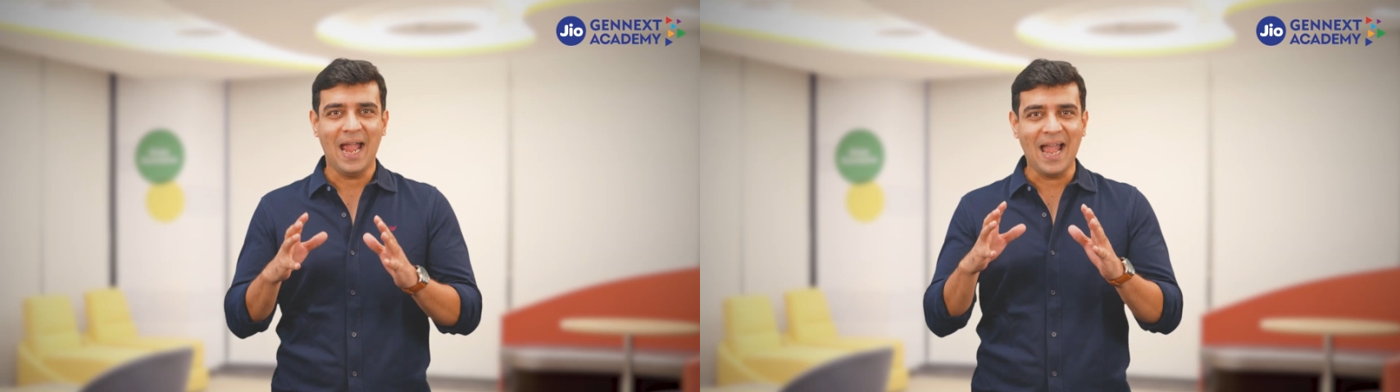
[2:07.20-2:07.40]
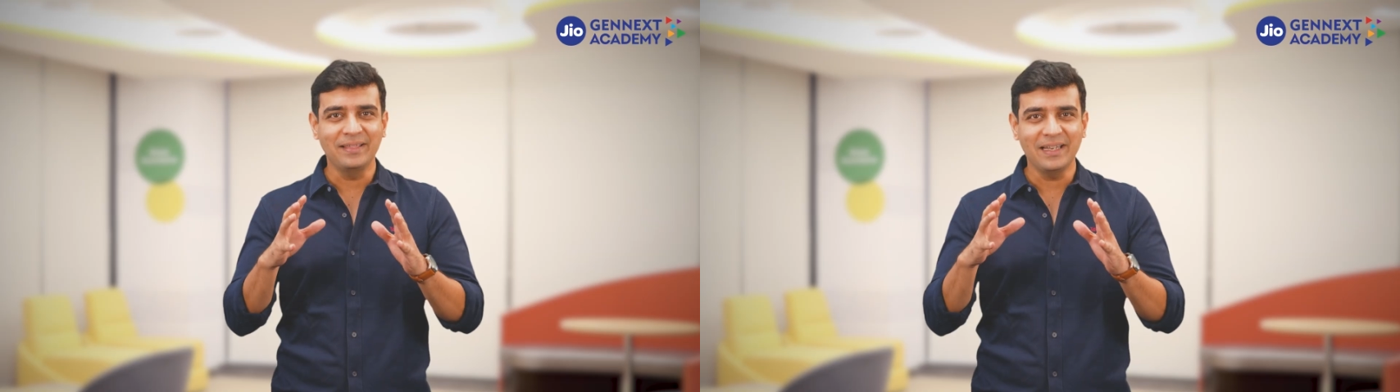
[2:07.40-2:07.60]

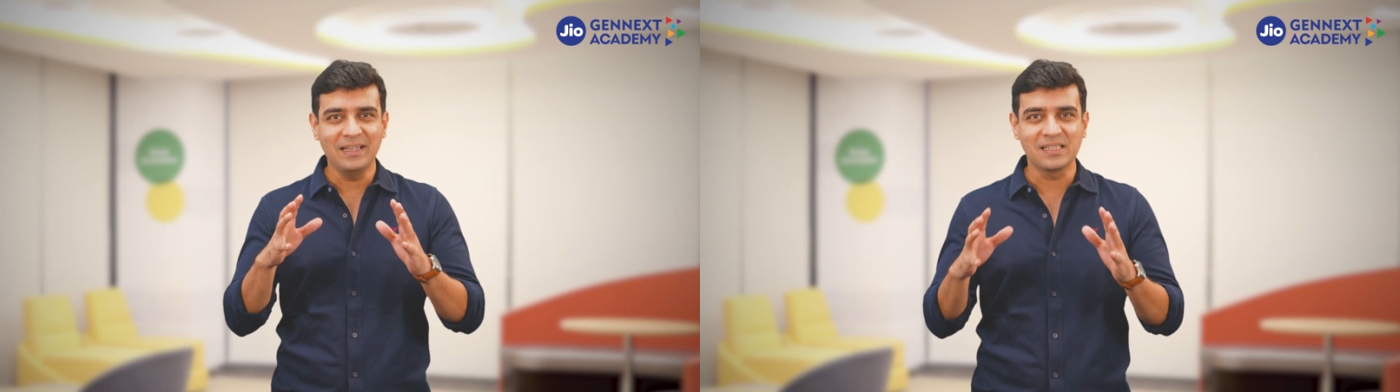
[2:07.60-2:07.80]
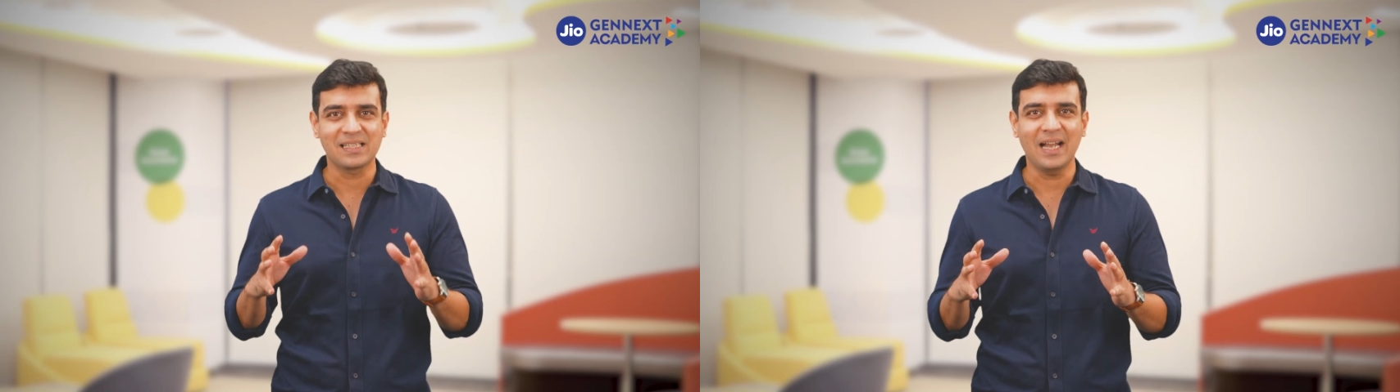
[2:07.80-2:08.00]
and they
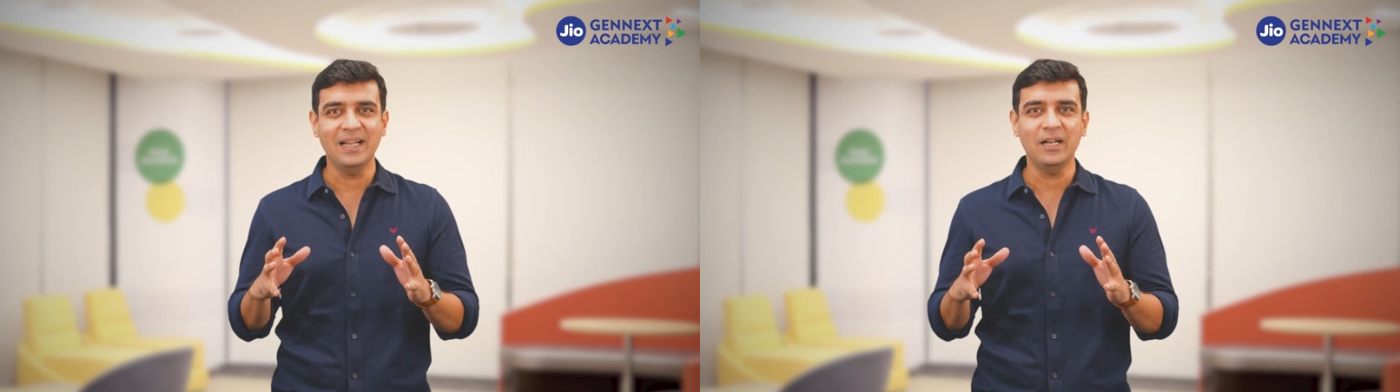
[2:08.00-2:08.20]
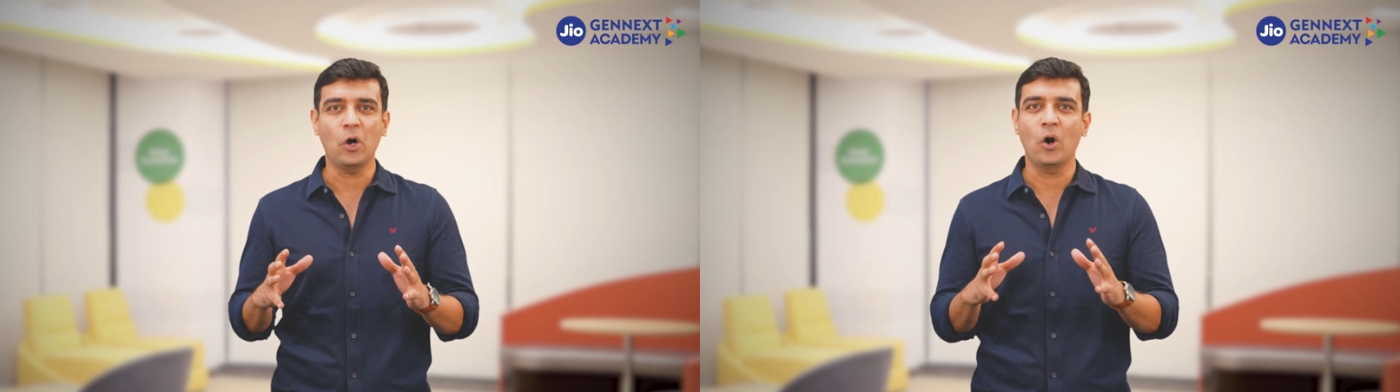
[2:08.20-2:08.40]

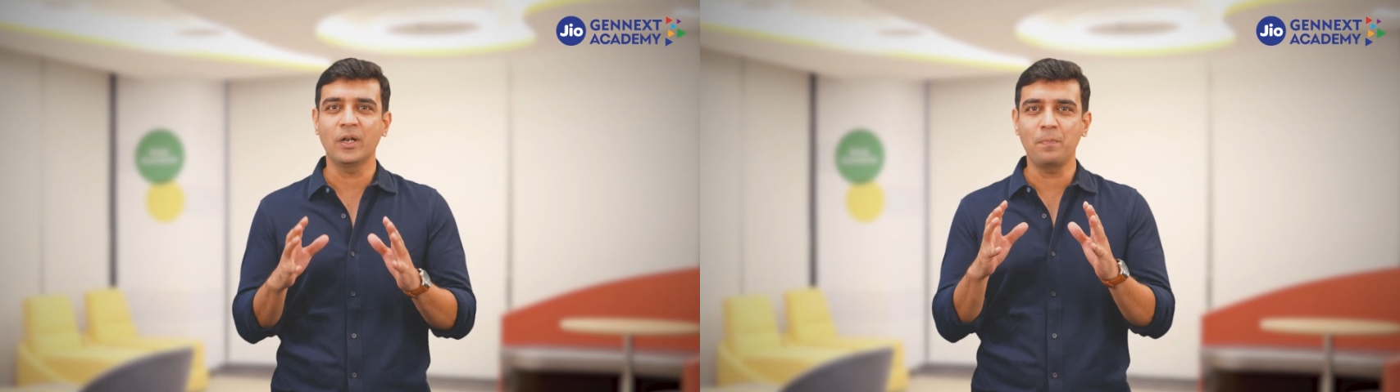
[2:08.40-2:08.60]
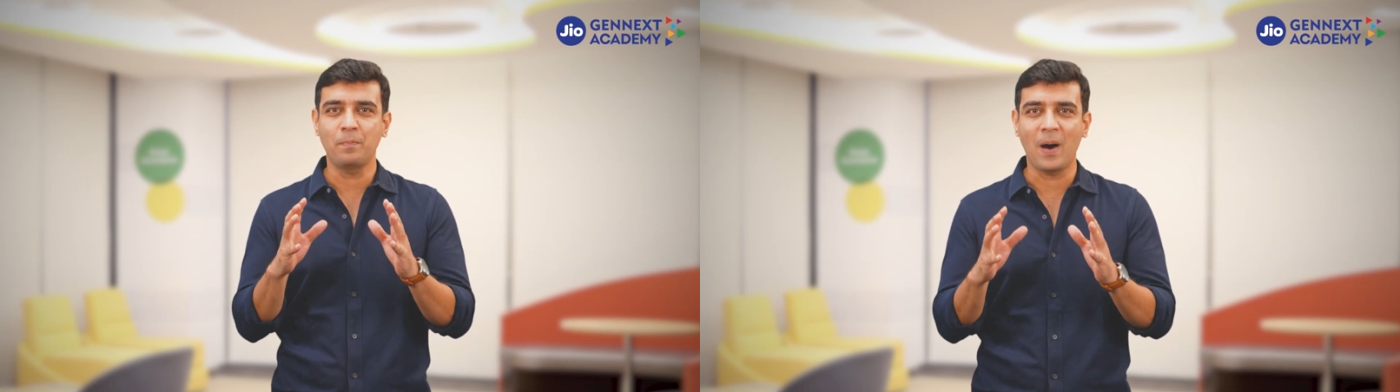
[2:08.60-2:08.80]
decided on
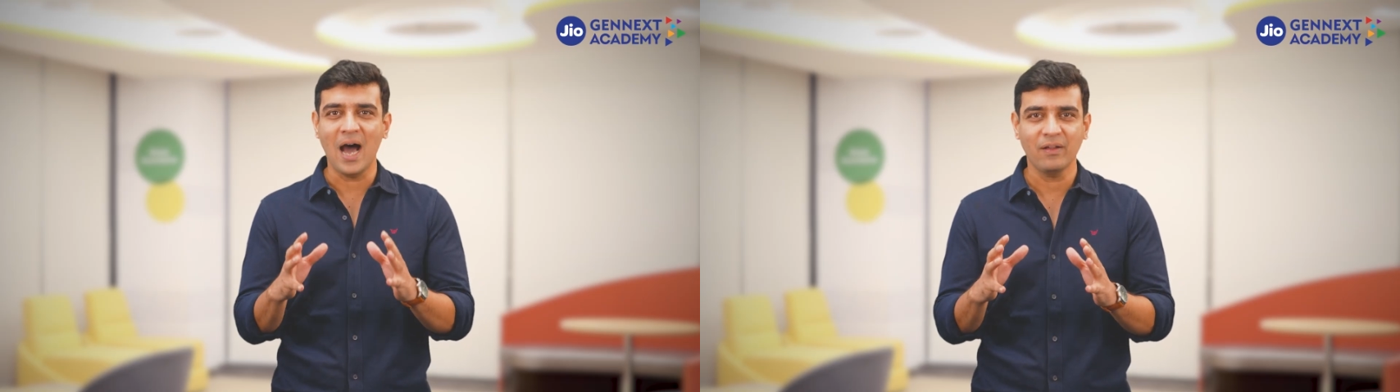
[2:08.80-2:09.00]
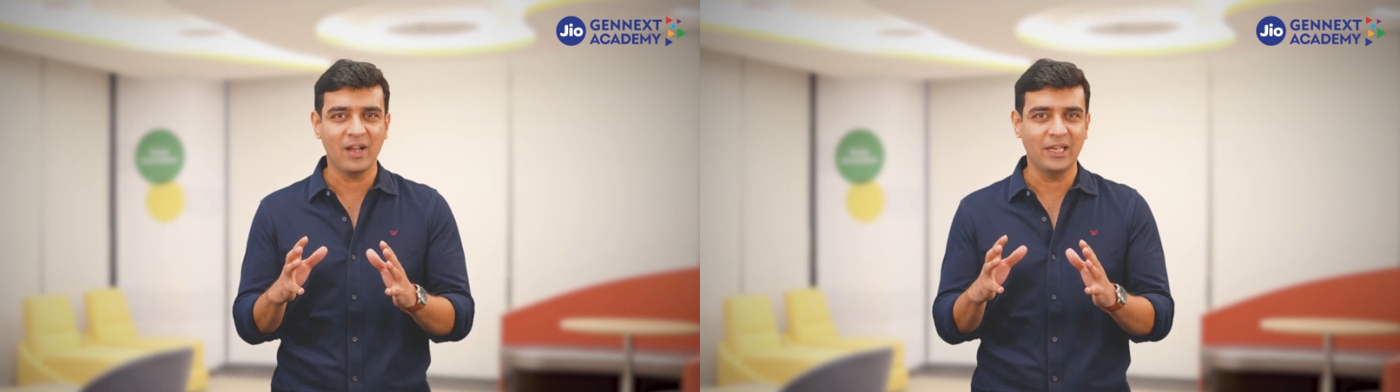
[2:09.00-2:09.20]
a
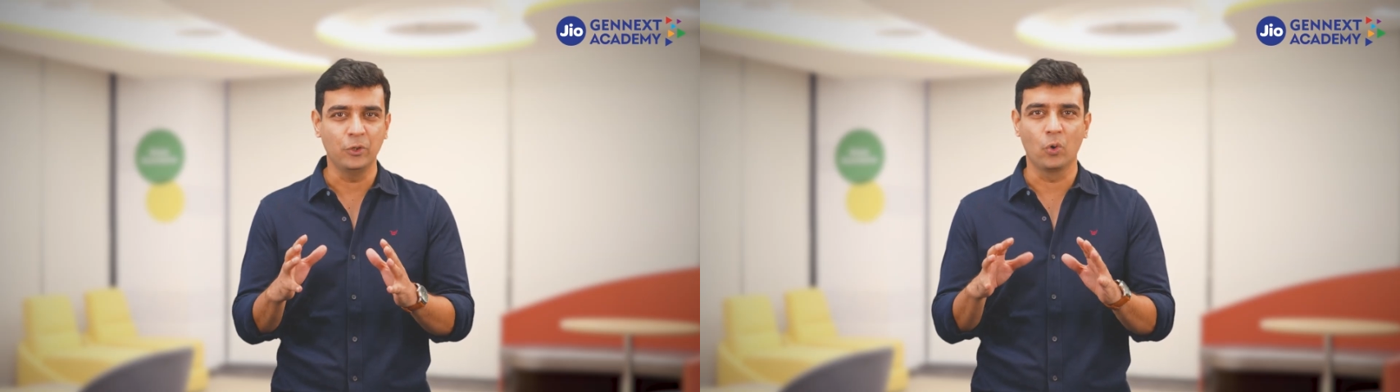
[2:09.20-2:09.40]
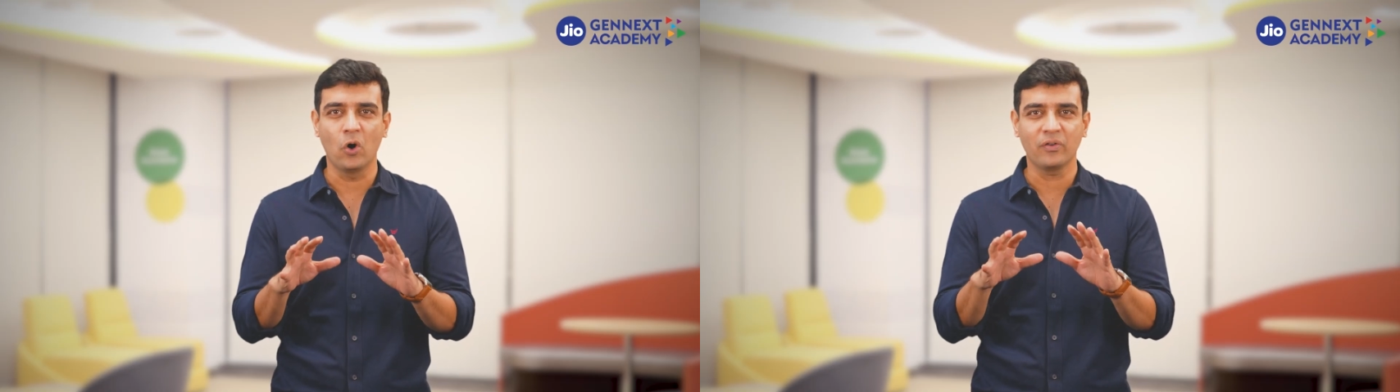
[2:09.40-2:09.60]
par
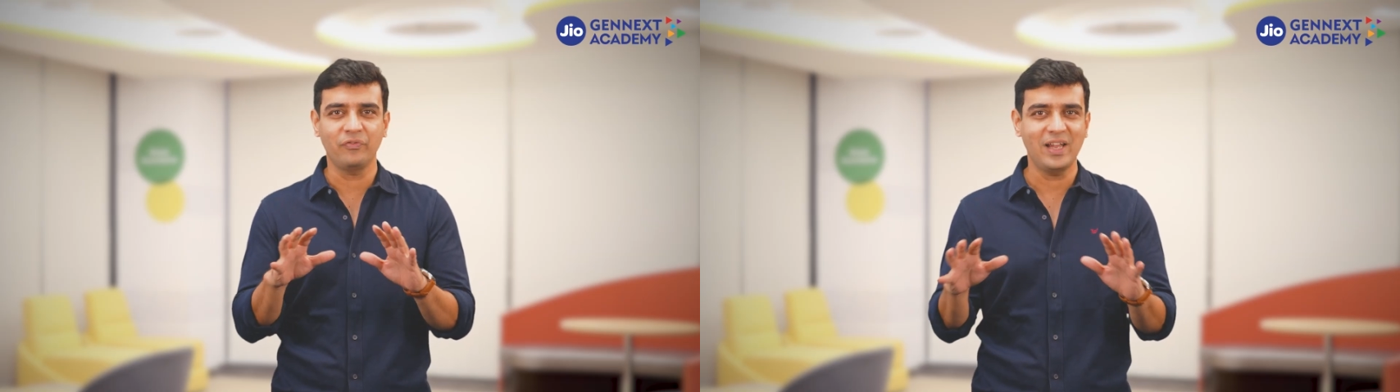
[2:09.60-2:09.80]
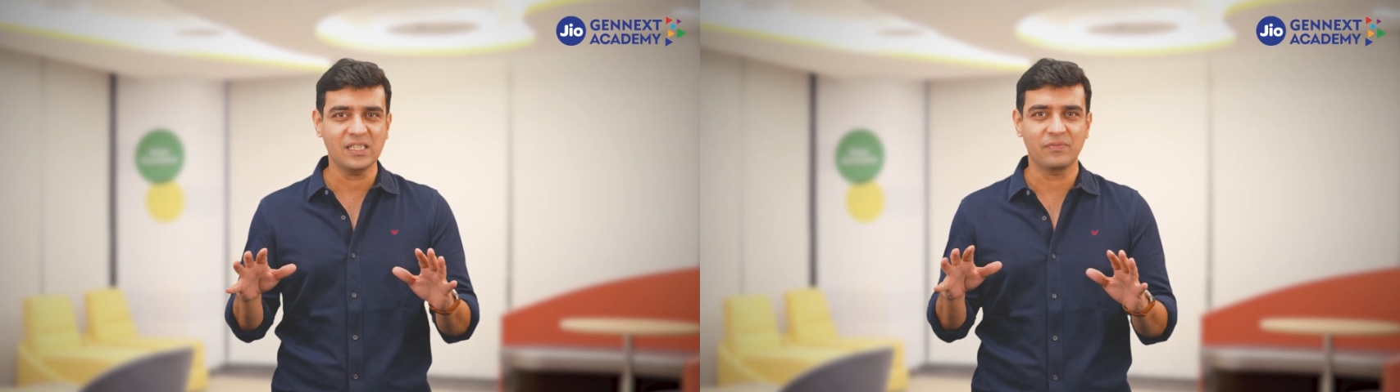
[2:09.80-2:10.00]
value or
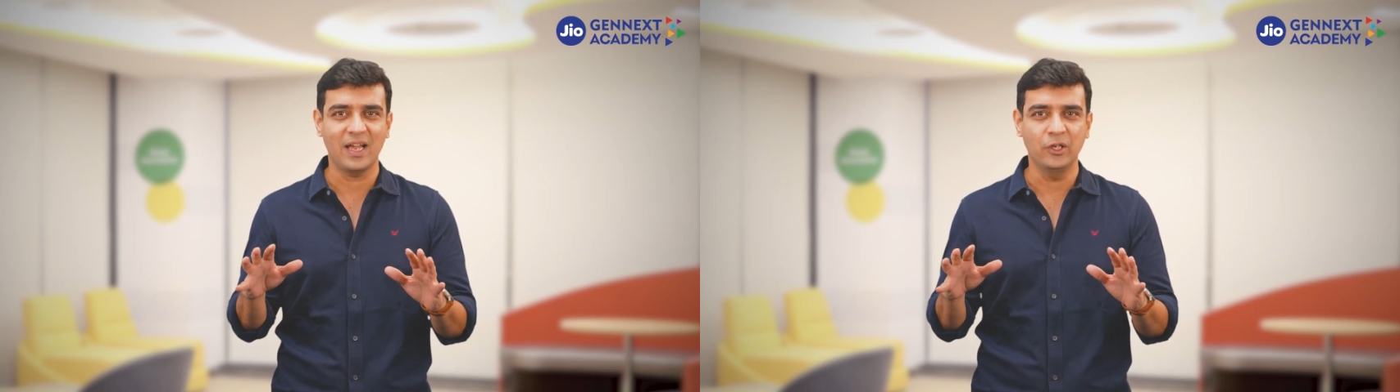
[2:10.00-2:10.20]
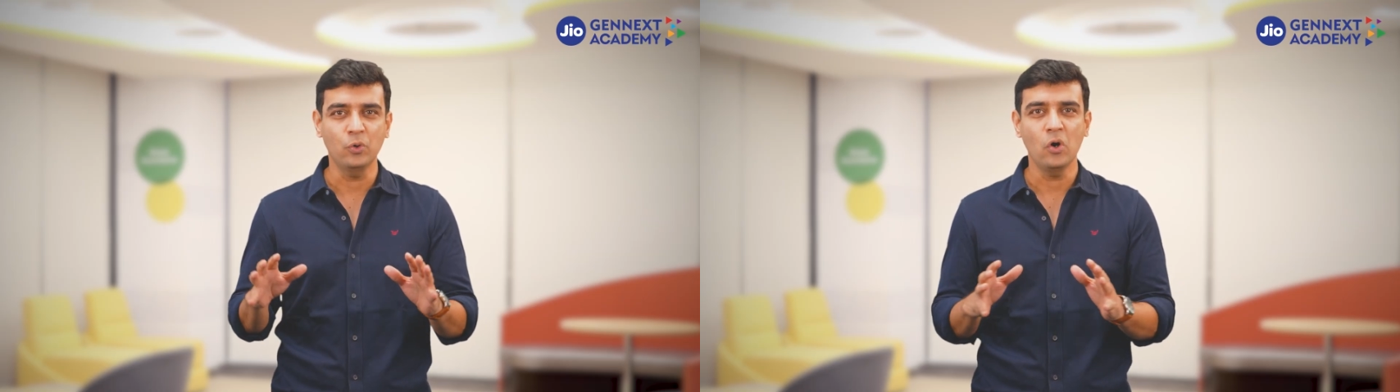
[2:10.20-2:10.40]
face
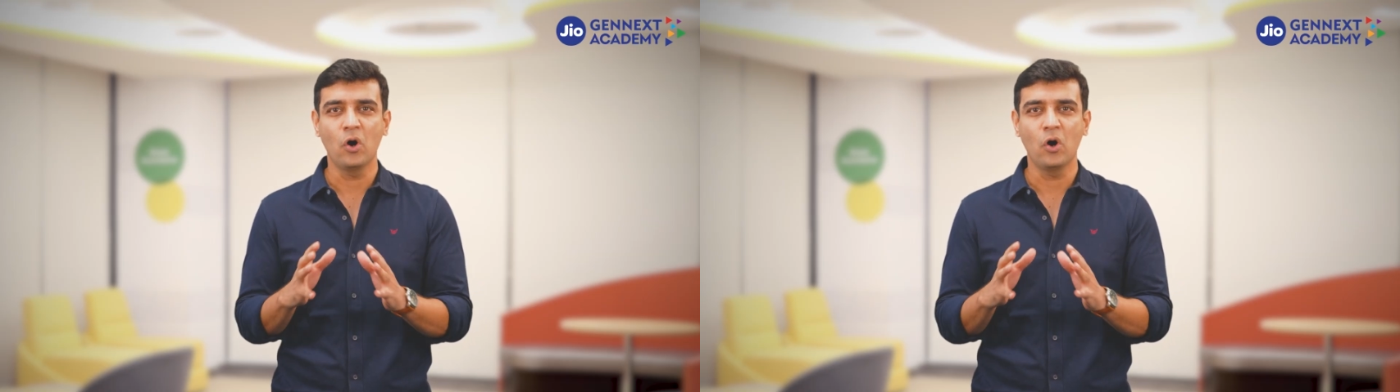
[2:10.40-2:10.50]
value